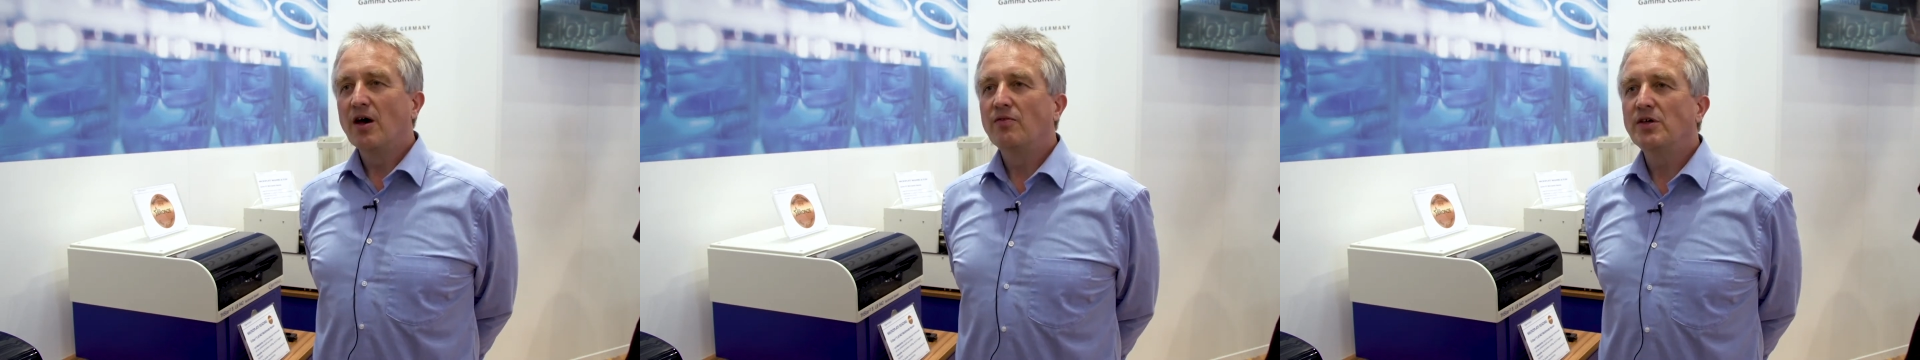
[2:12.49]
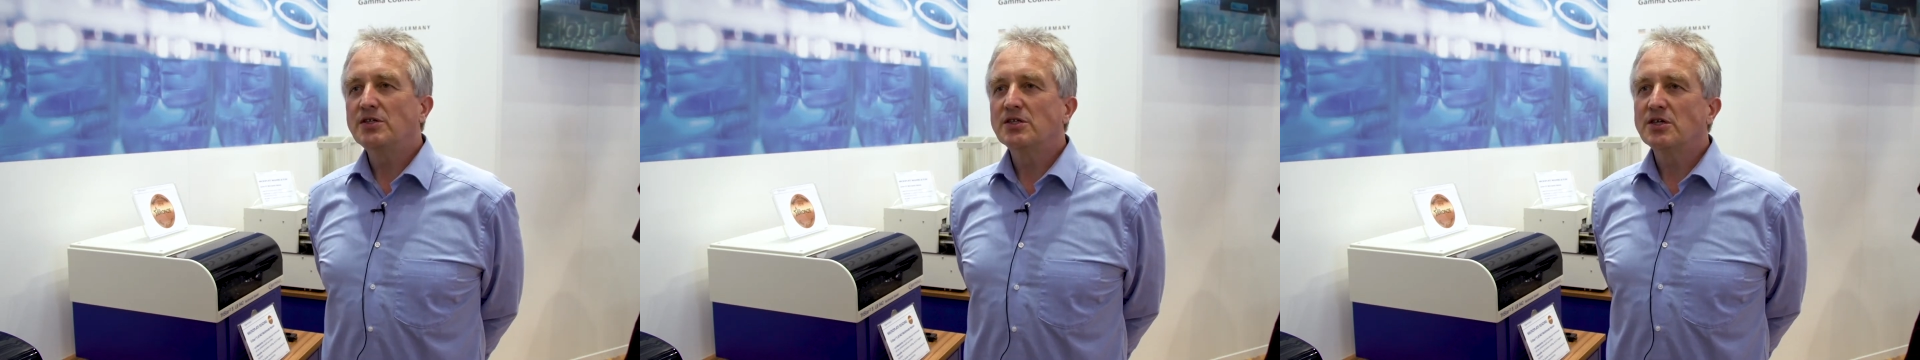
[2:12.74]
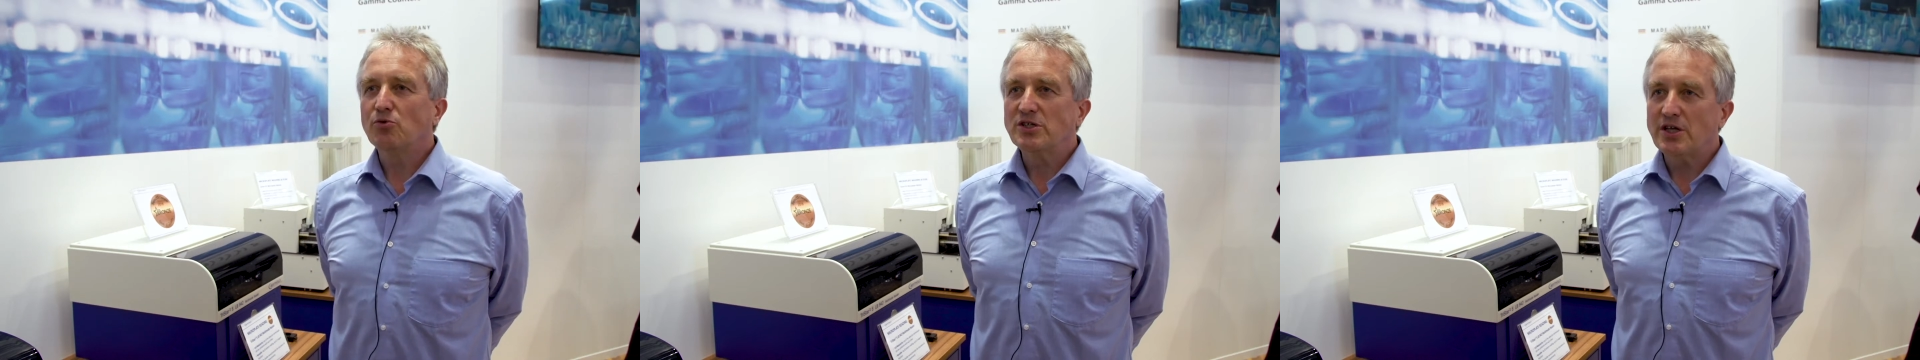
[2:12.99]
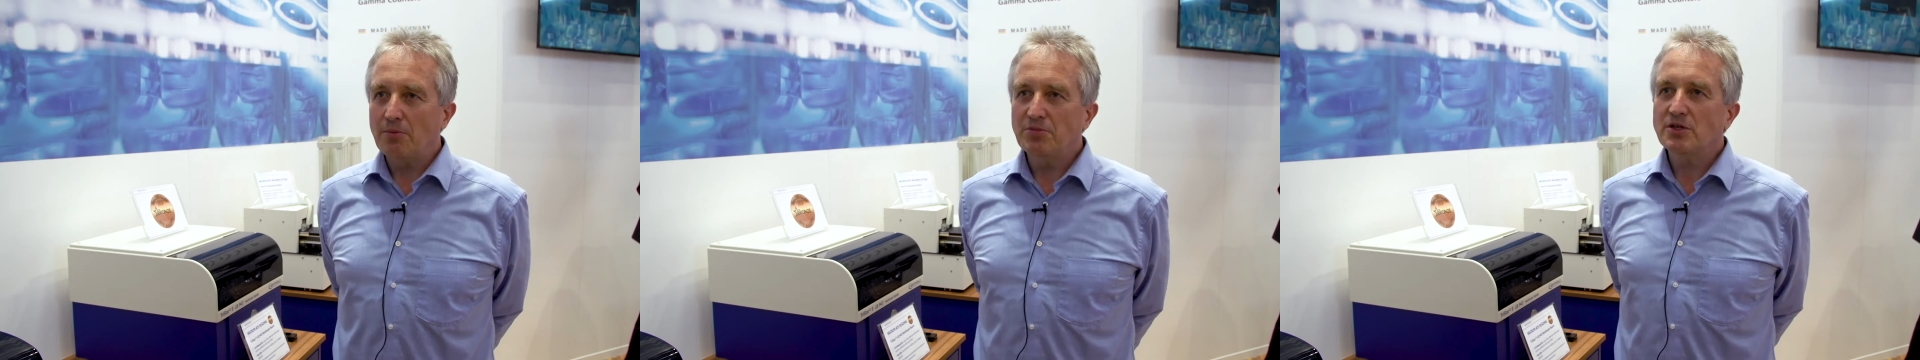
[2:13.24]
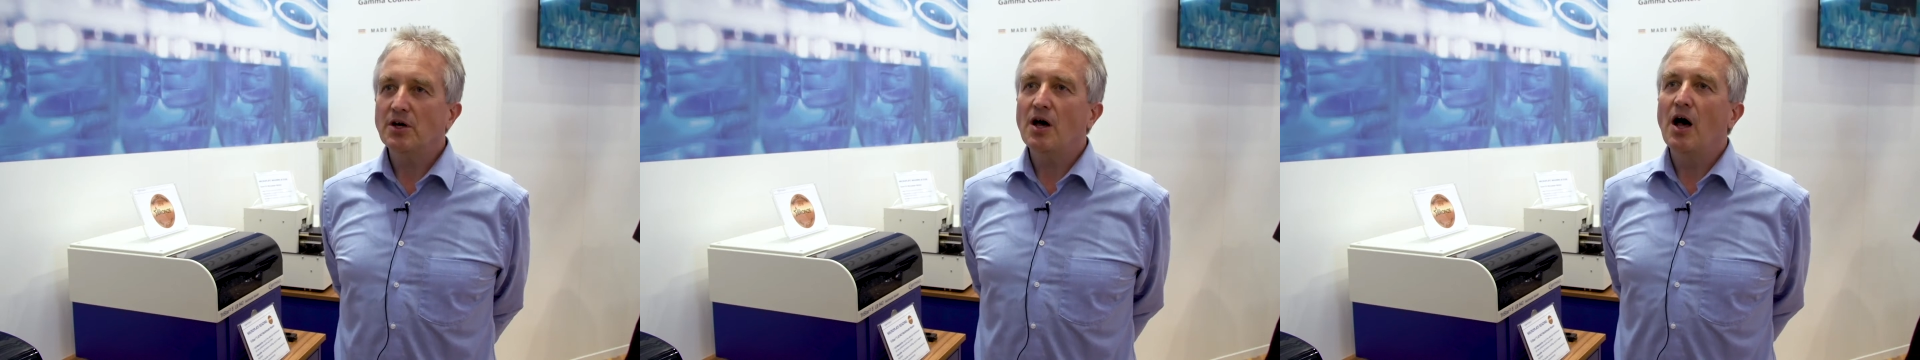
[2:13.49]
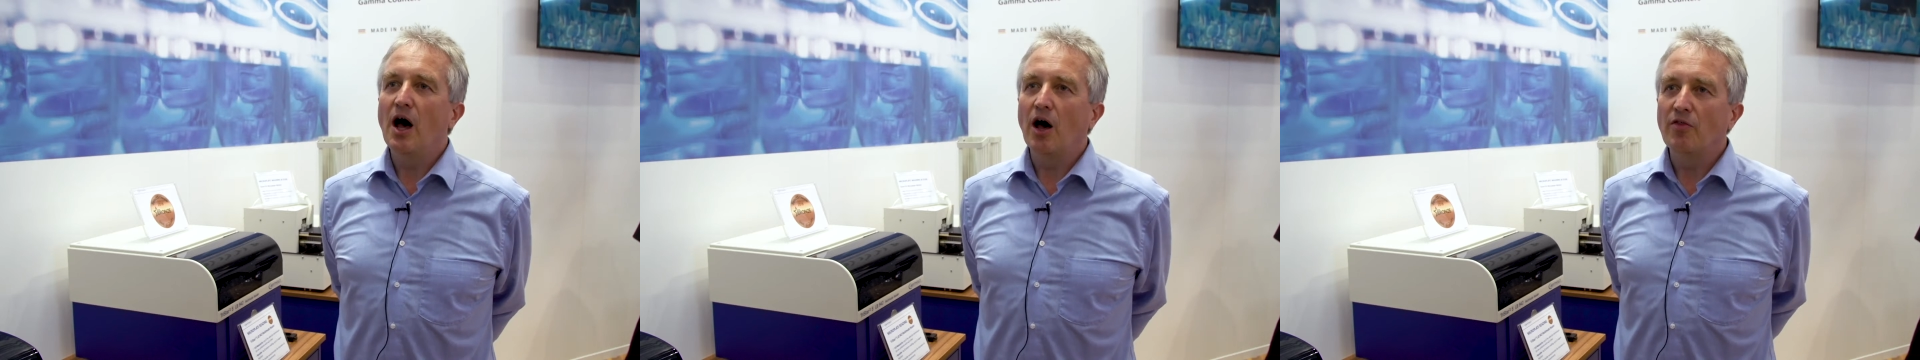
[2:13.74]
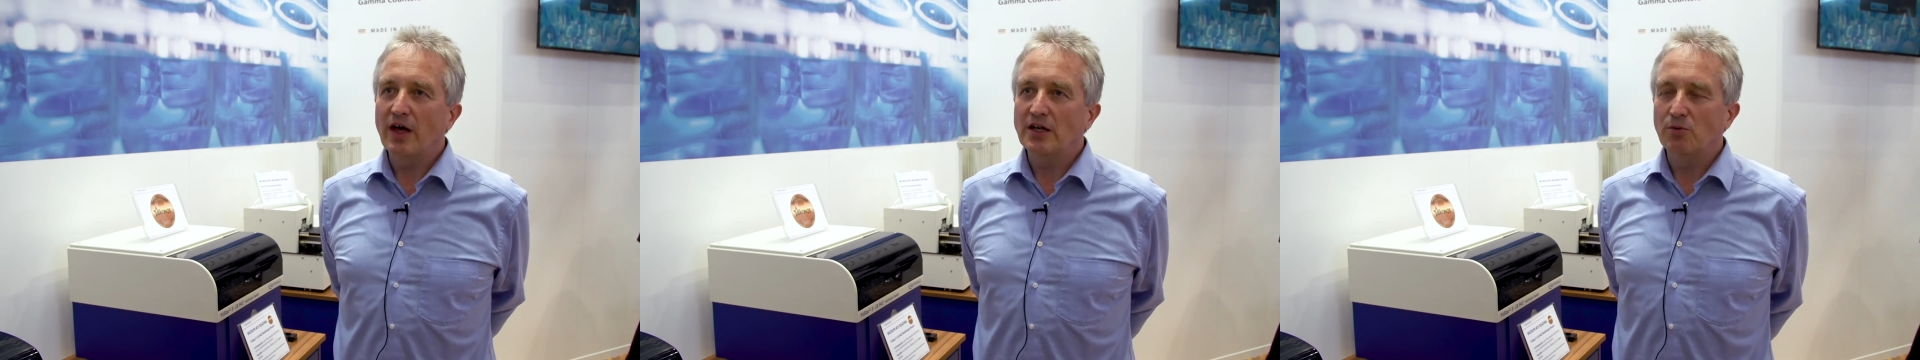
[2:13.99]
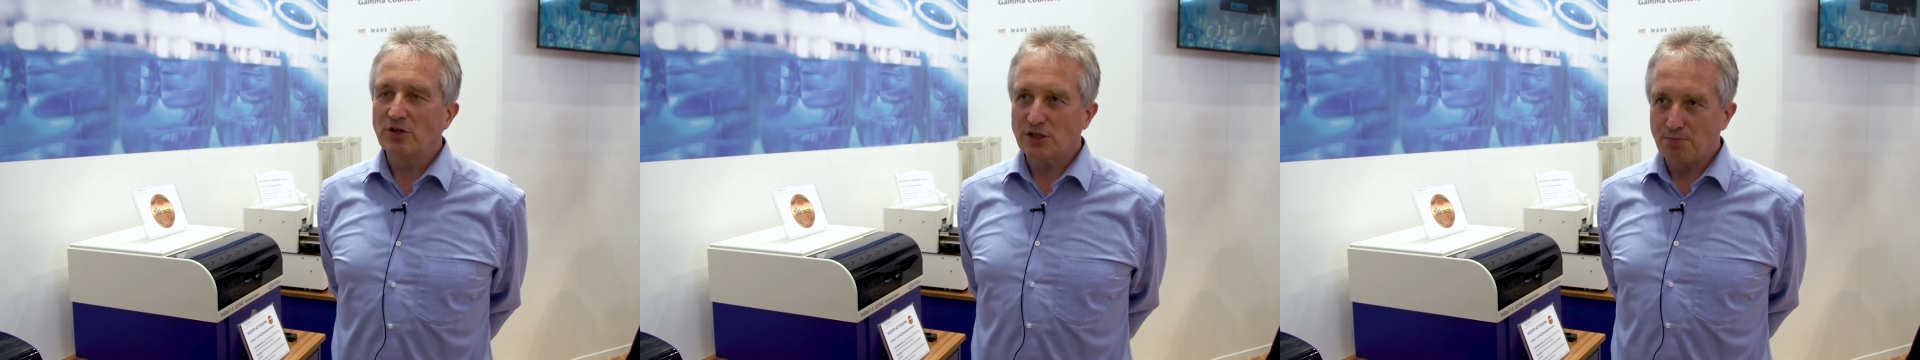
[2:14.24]
This is a receptor
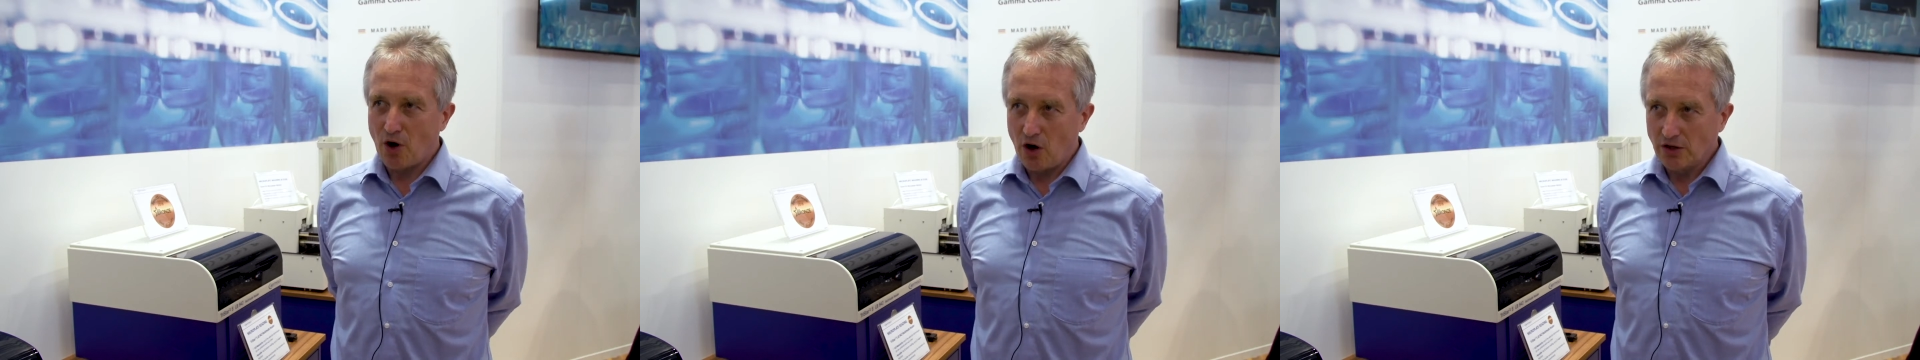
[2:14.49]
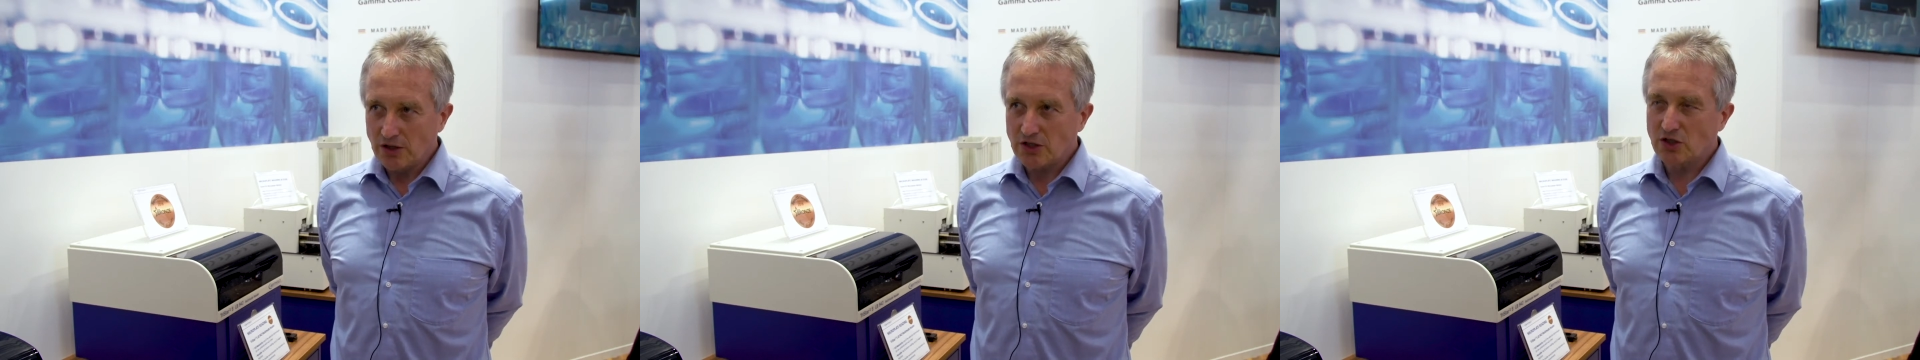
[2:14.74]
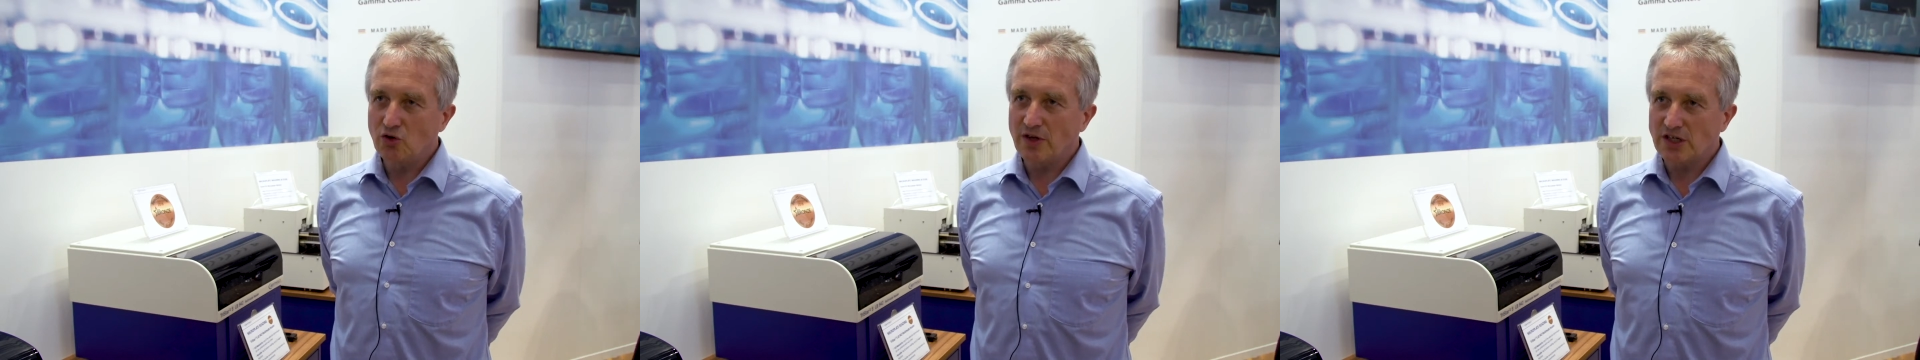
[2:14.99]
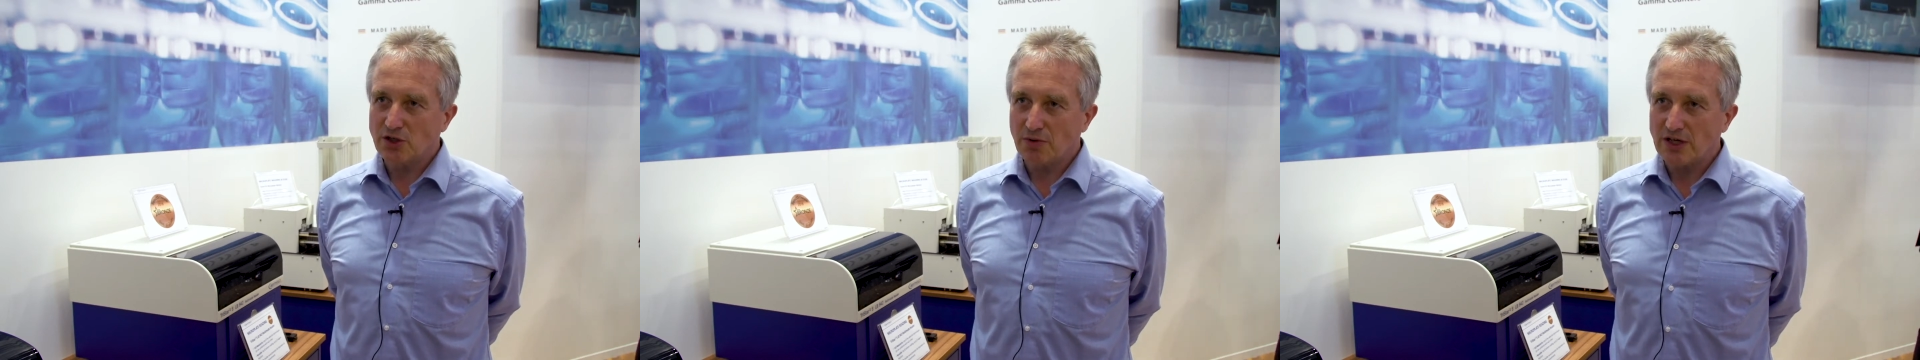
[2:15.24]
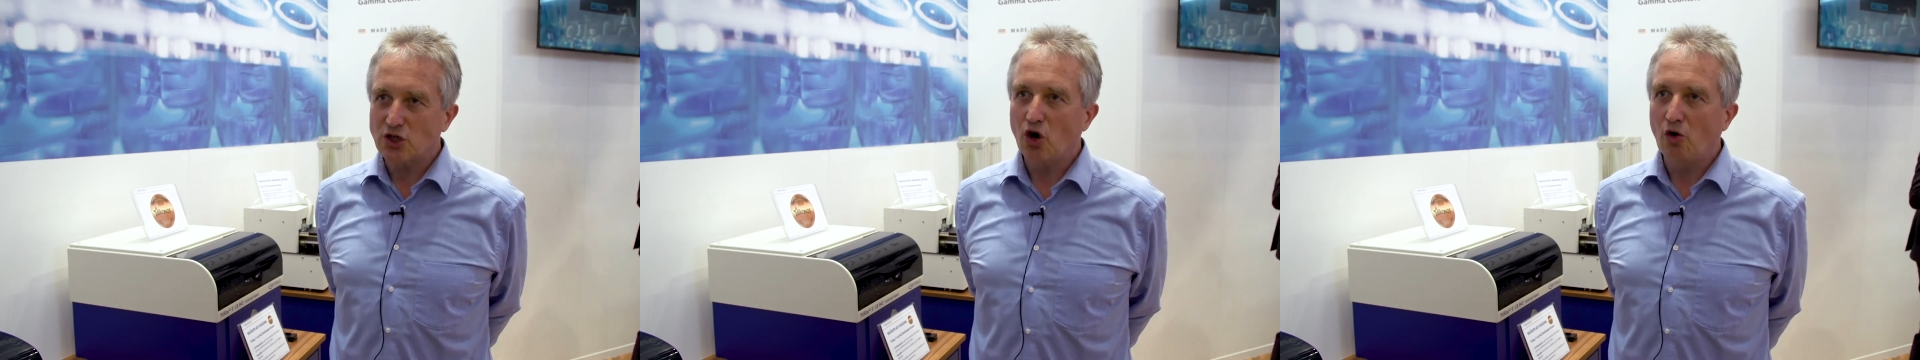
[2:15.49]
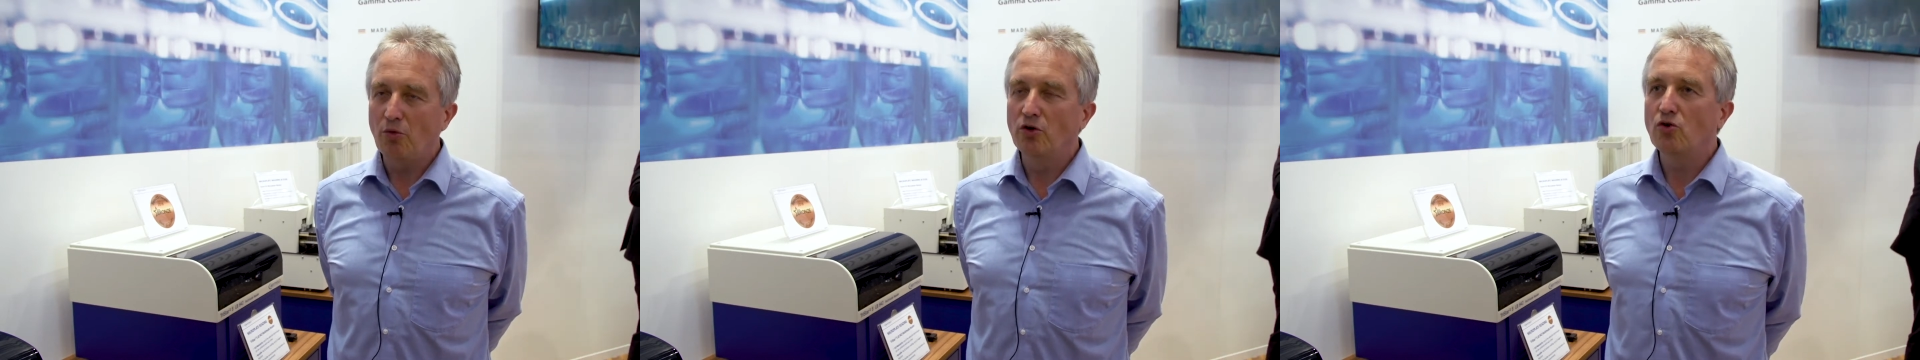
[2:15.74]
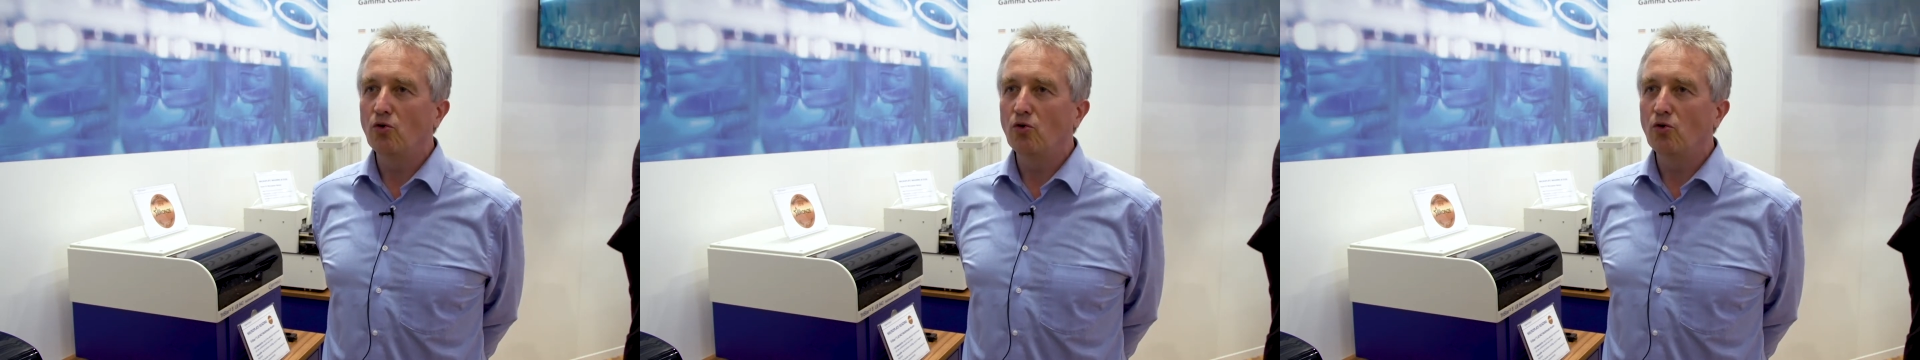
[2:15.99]
that responds to the stress hormone